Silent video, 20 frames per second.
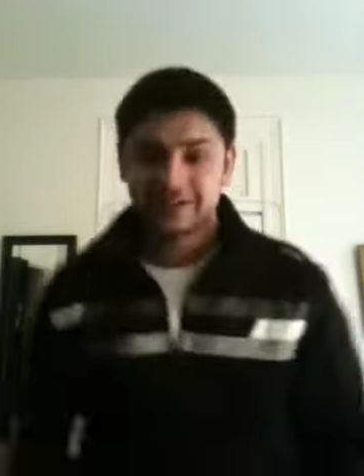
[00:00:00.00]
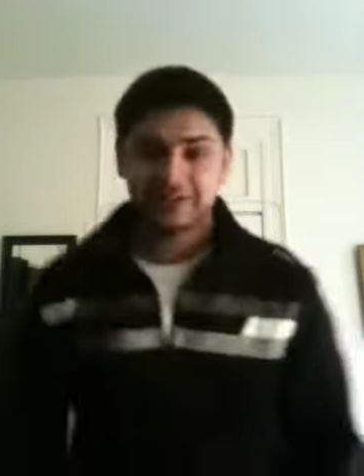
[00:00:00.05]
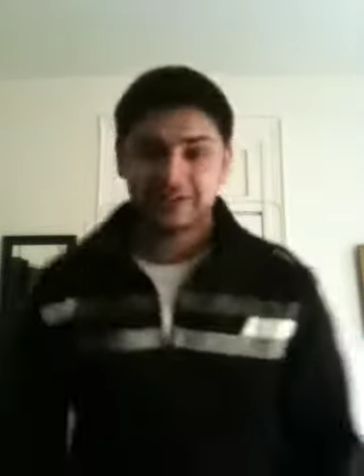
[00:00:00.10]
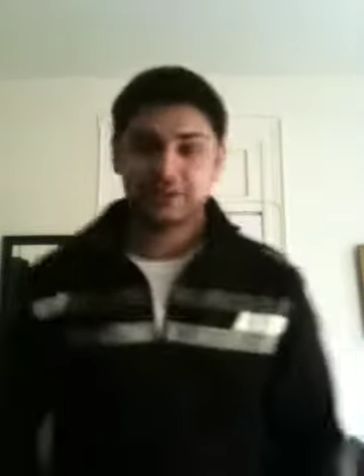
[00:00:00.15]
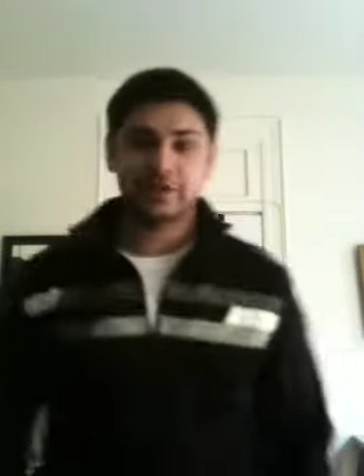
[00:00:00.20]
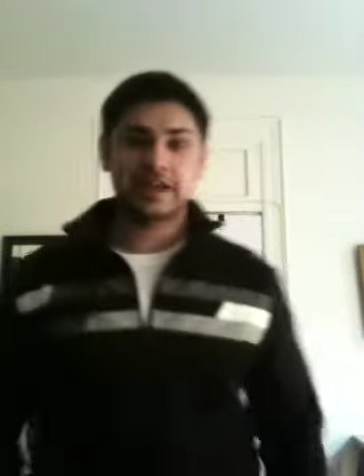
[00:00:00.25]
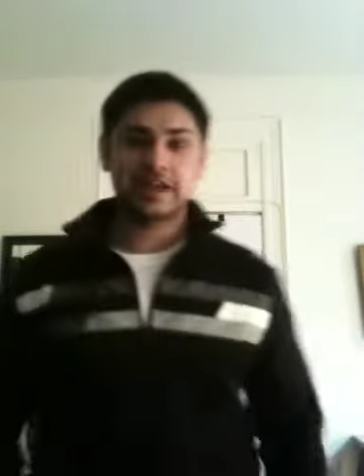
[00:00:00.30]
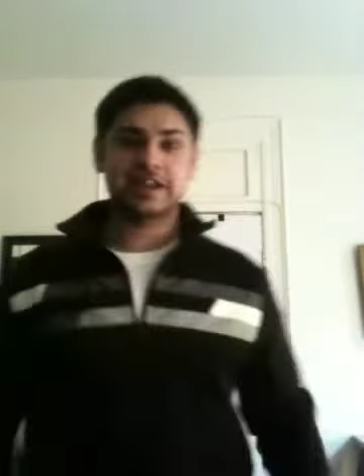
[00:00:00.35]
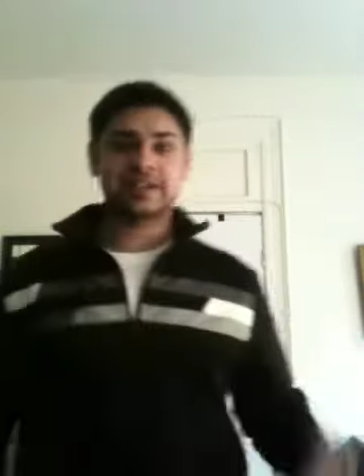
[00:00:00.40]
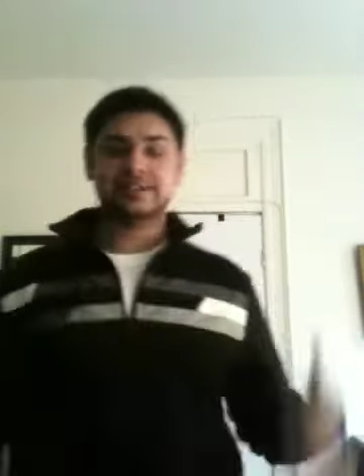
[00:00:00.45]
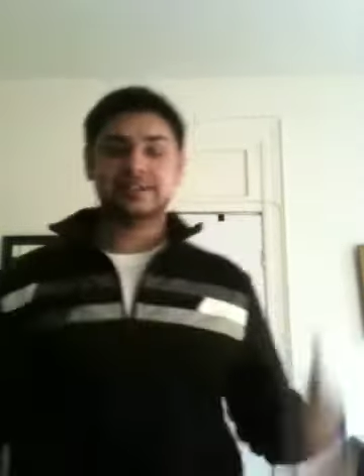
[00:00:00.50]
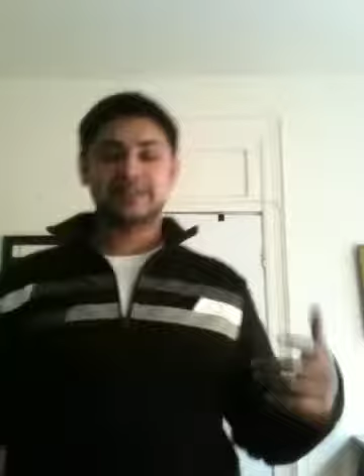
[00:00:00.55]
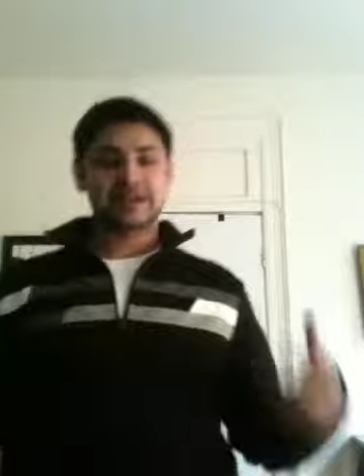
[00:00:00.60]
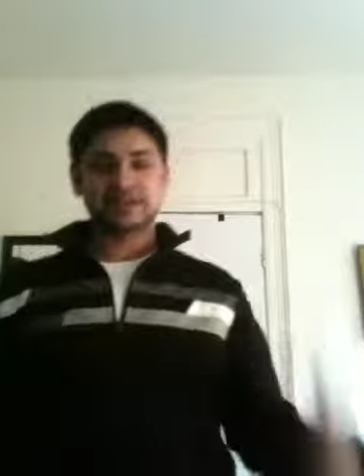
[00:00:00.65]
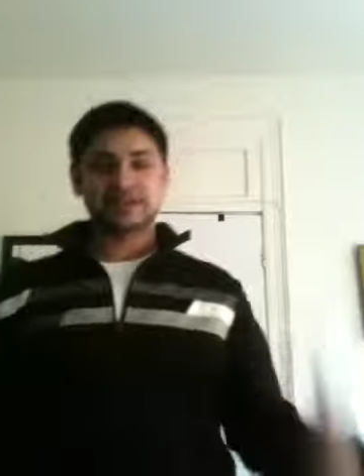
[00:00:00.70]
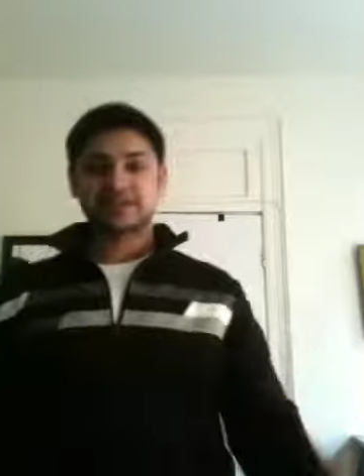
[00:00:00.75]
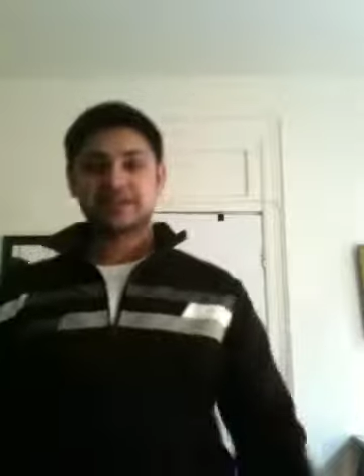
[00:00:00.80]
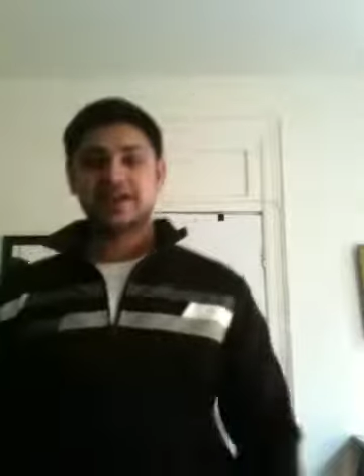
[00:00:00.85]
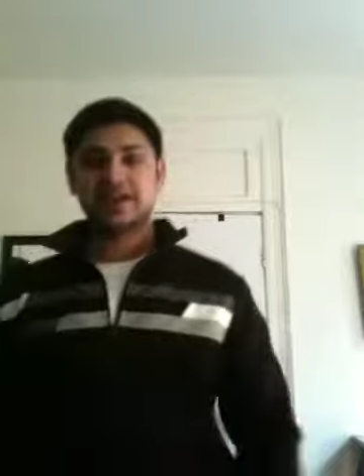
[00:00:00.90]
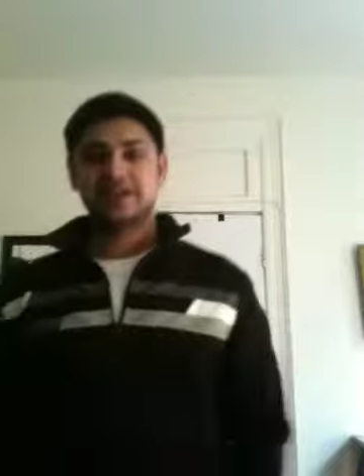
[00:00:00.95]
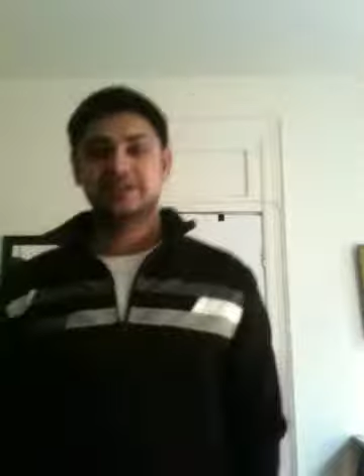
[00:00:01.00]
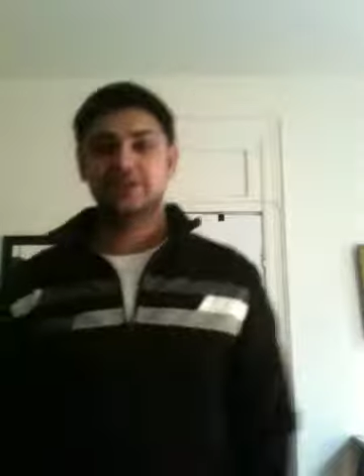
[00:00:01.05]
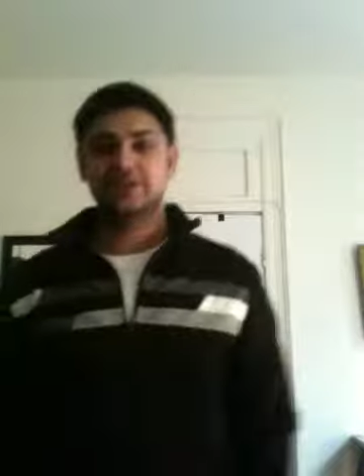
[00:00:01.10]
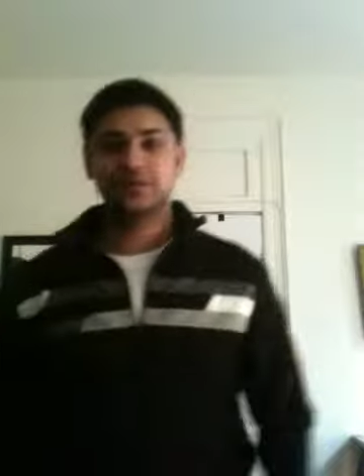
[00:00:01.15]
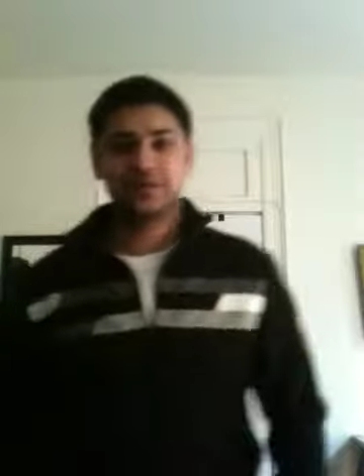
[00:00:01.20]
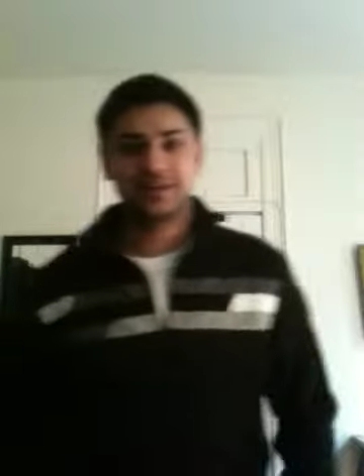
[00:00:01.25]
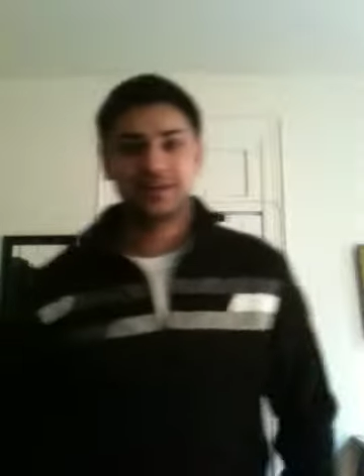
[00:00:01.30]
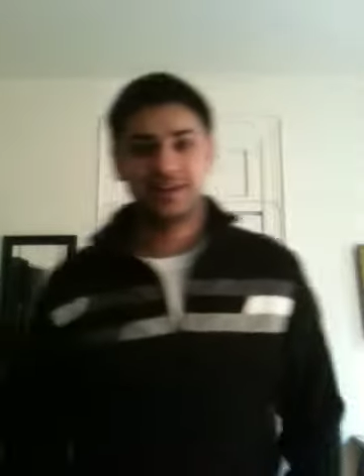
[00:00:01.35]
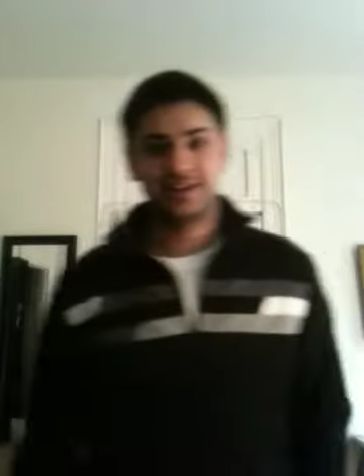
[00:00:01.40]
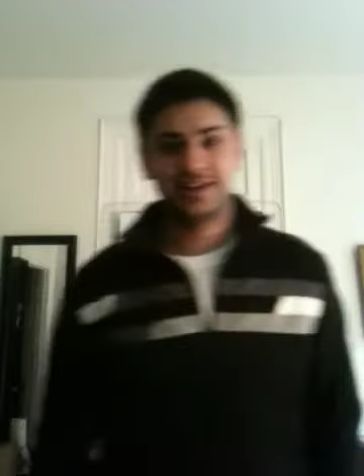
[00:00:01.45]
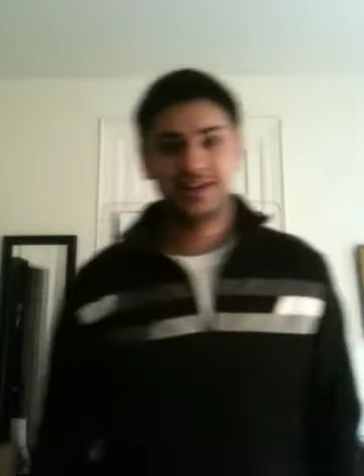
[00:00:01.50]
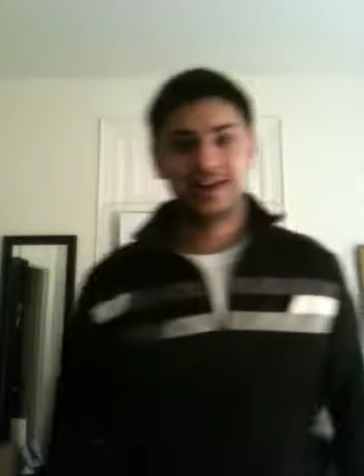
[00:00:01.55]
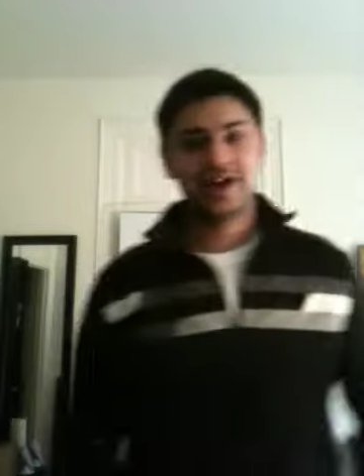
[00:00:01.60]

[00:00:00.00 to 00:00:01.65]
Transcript: You had that sexy ass grin.